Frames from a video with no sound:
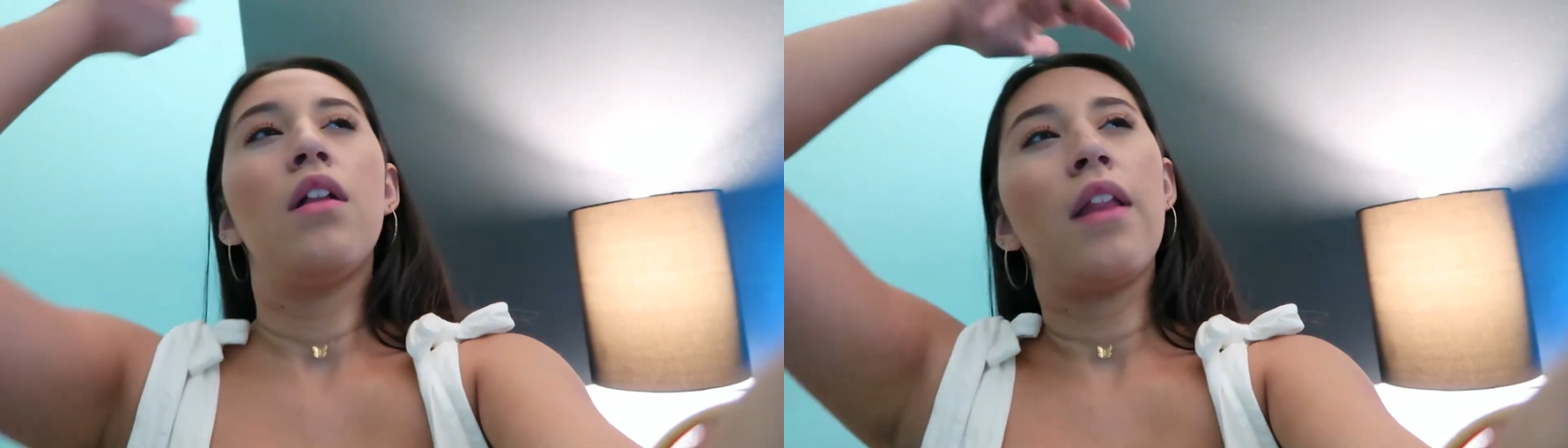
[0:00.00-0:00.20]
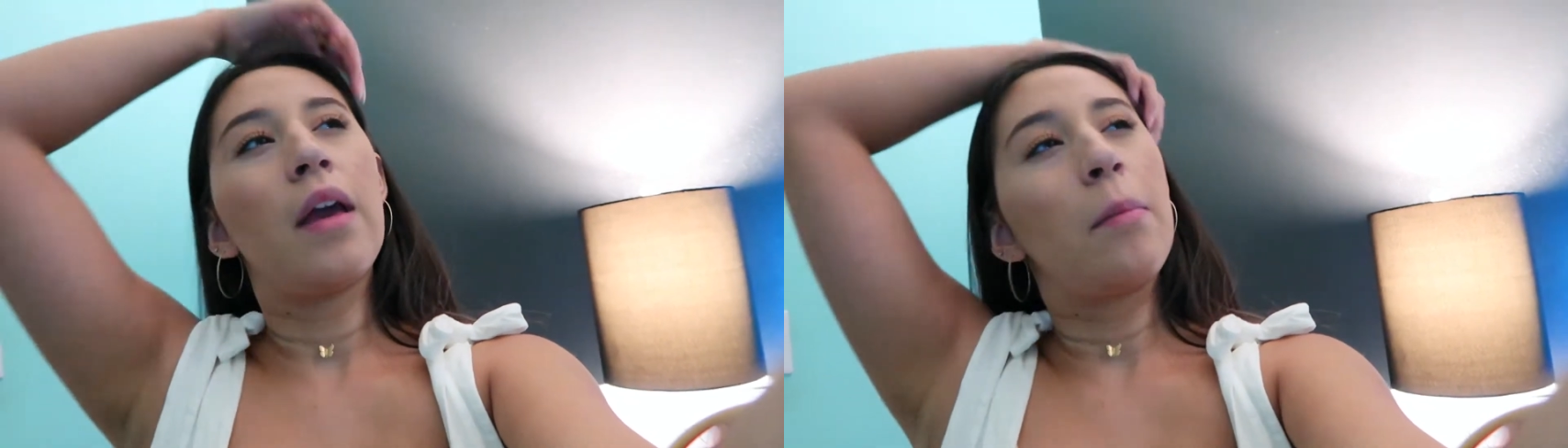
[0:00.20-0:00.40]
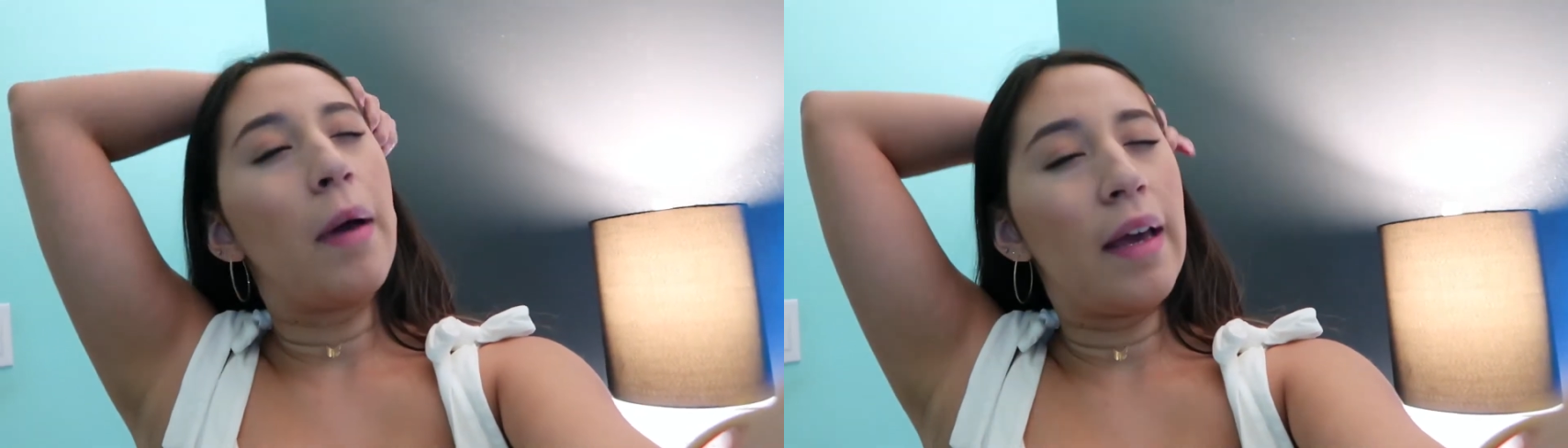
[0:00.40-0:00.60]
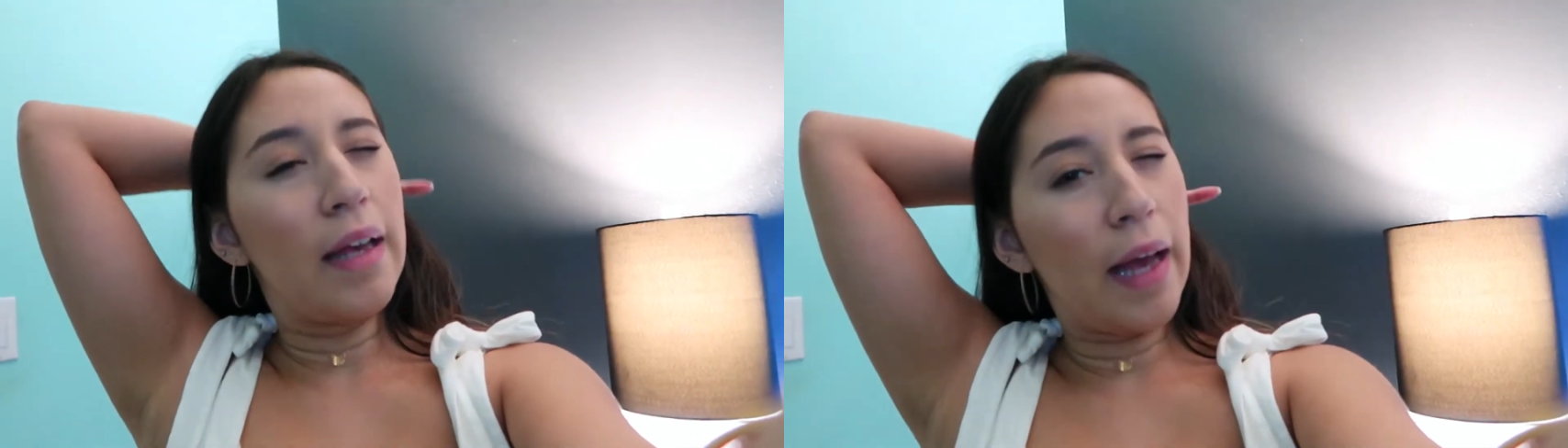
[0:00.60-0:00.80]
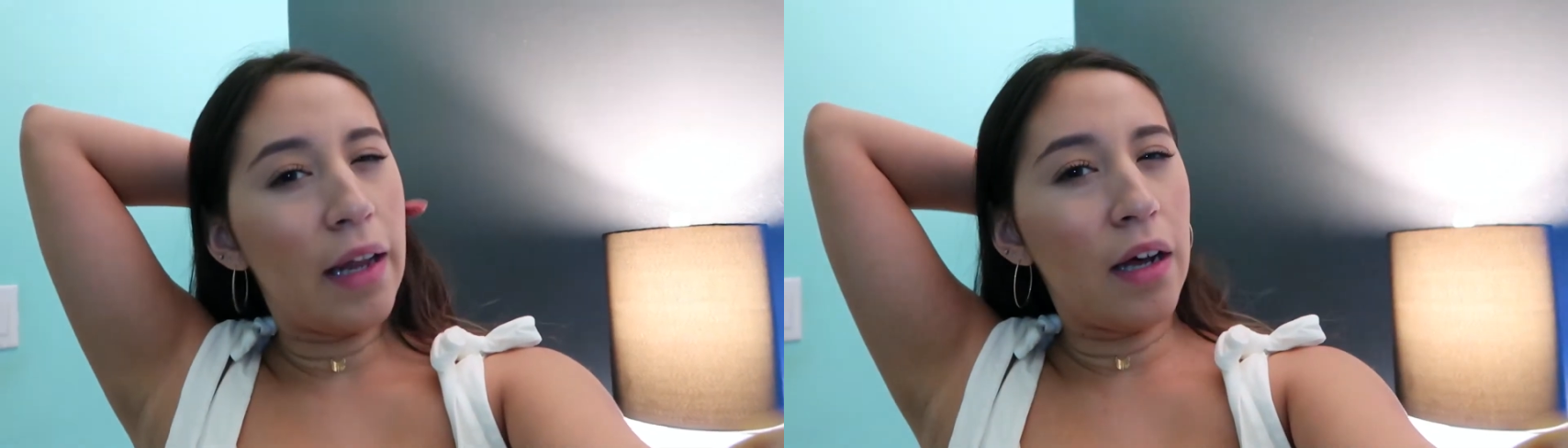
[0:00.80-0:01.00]
like my
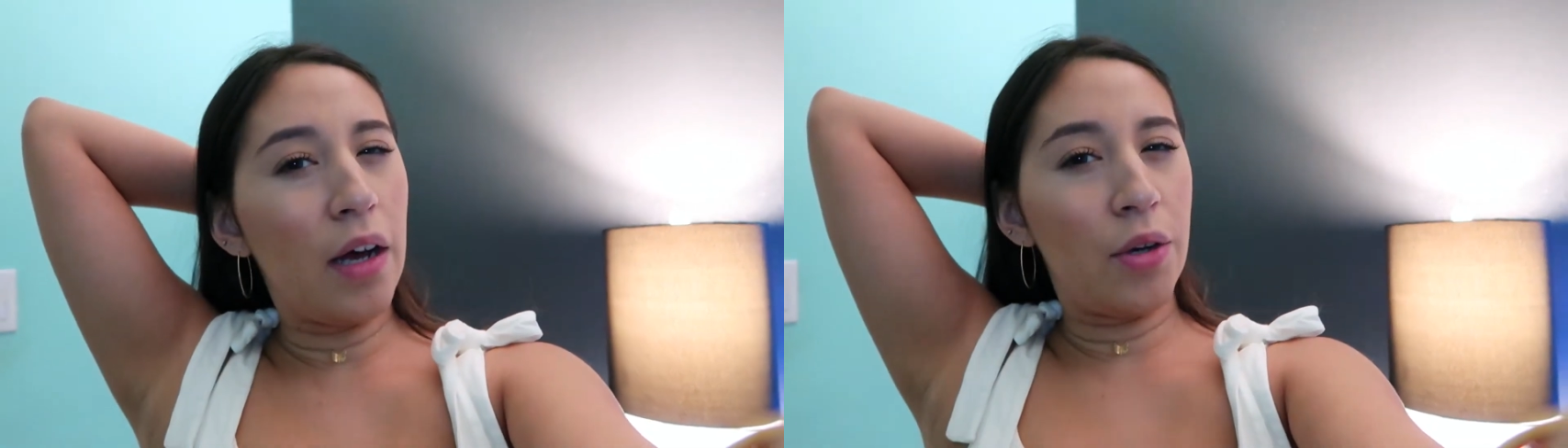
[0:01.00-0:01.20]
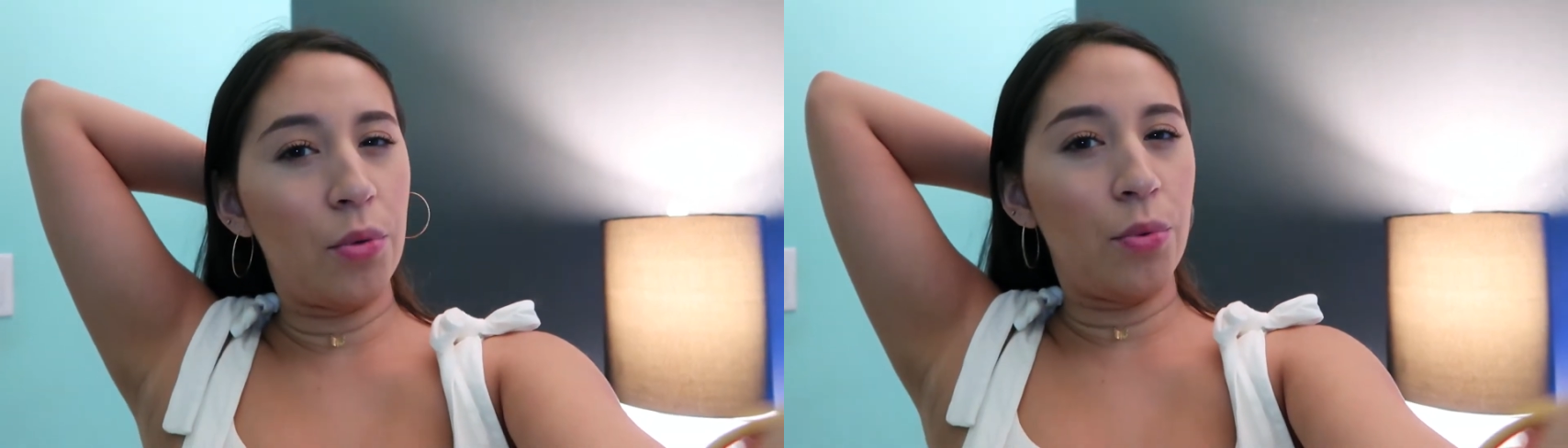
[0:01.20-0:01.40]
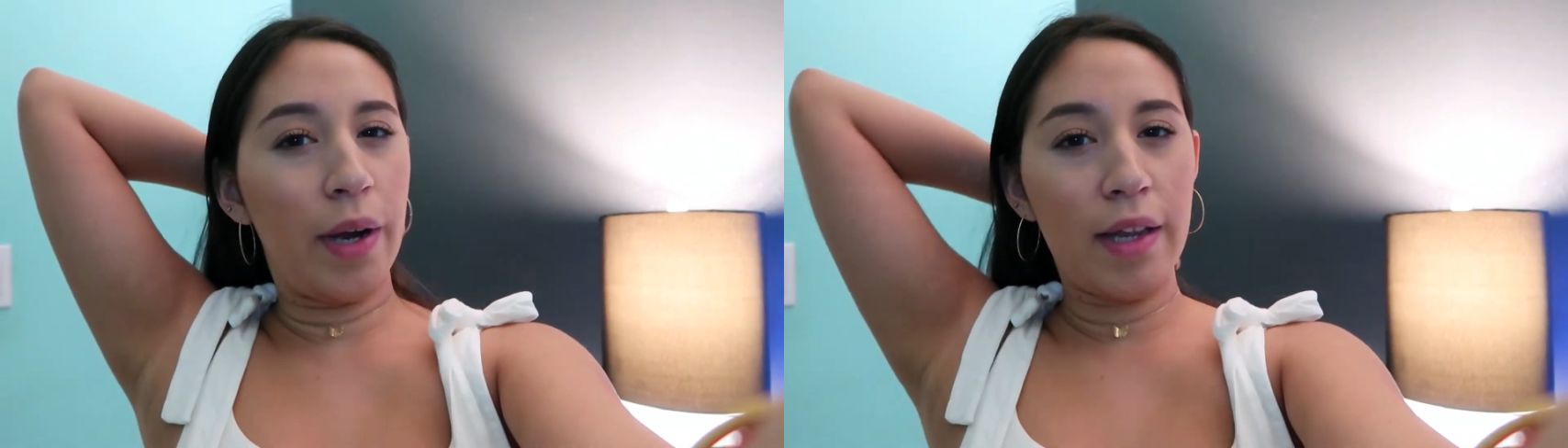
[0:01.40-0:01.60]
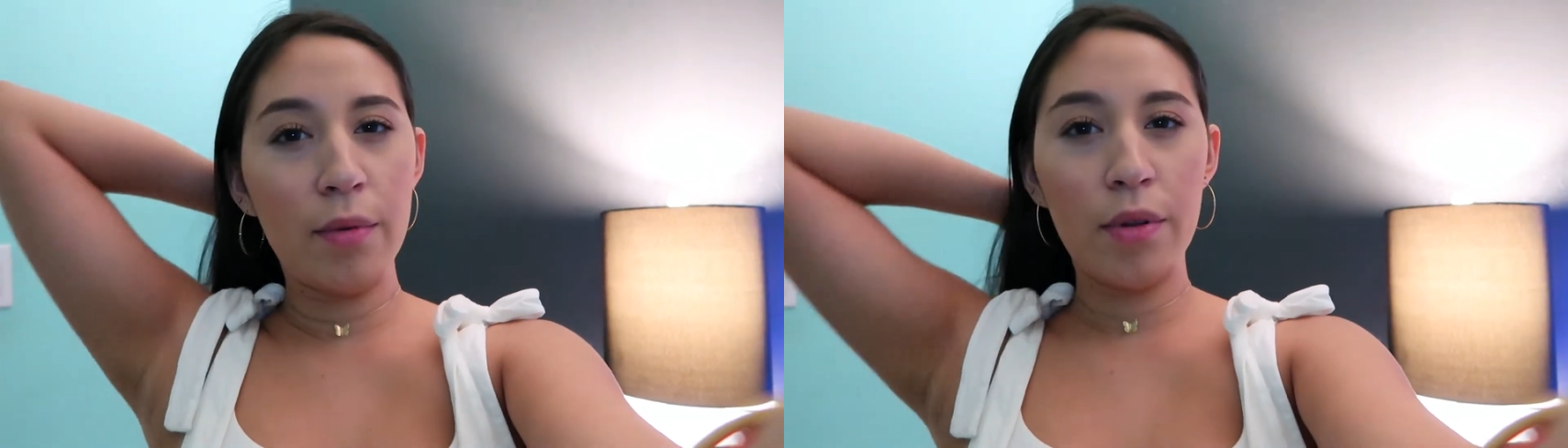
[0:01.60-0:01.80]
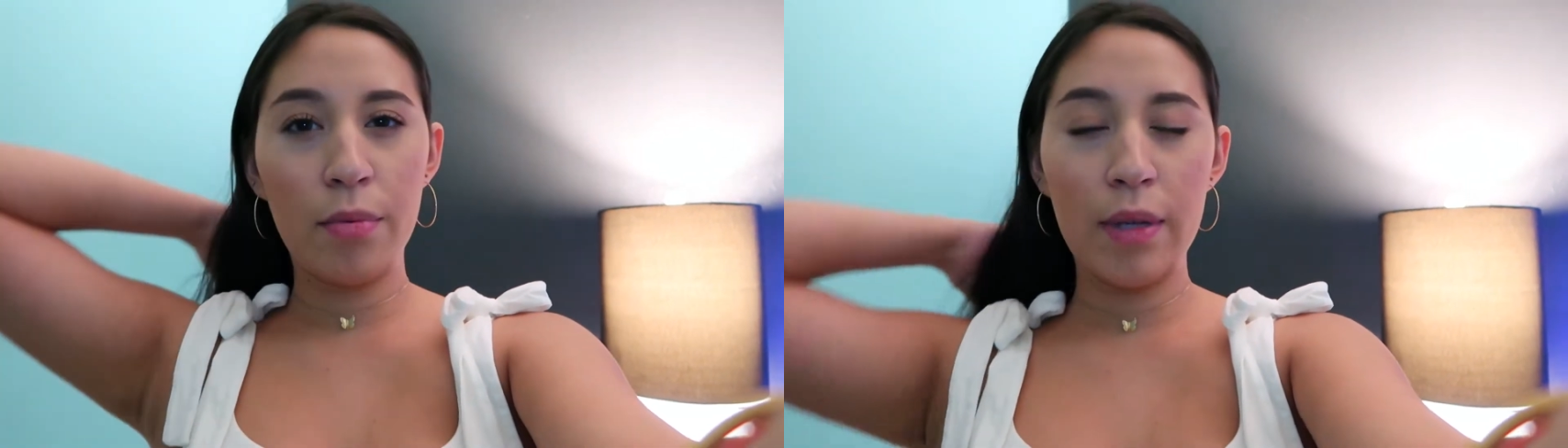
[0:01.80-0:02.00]
get unready
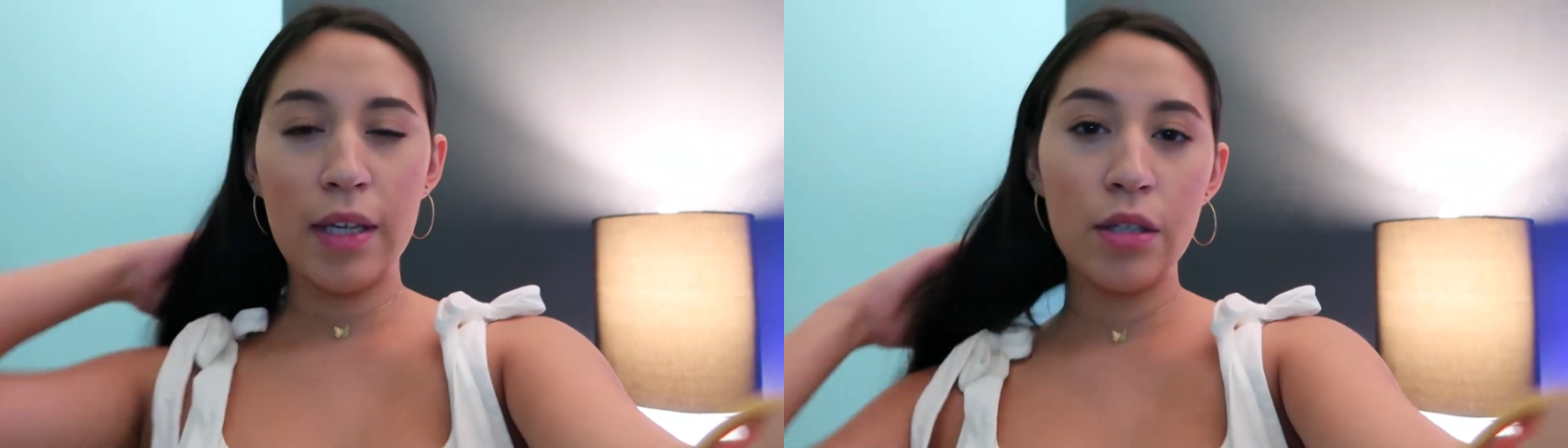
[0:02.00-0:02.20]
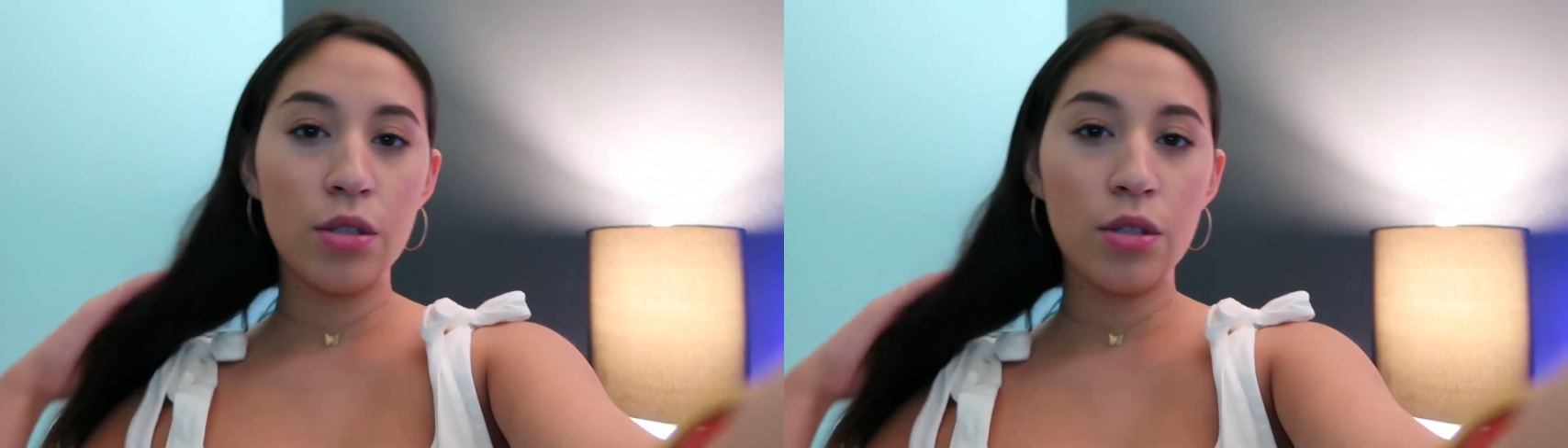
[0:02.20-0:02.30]
with me.